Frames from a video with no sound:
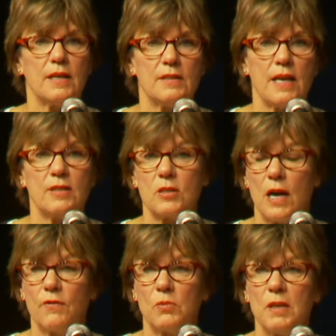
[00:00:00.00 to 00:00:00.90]
It takes
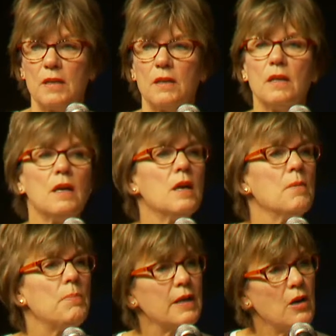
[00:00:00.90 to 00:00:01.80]
government.
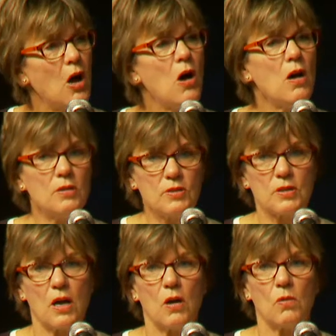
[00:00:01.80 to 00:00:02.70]
But it
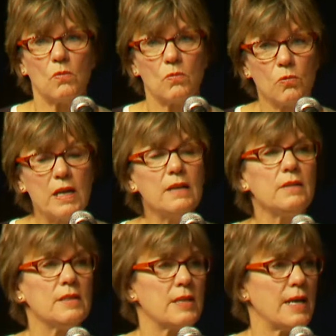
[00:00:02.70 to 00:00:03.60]
also
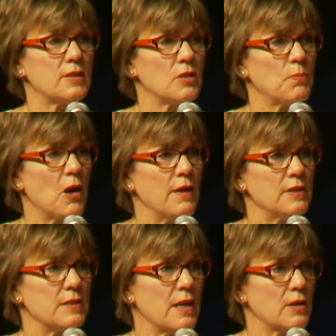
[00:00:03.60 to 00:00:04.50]
really takes the
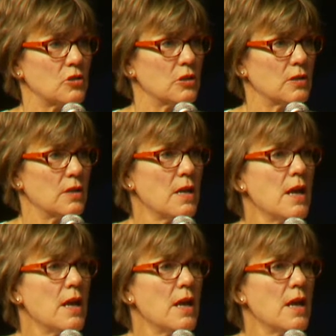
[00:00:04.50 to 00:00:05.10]
private sector.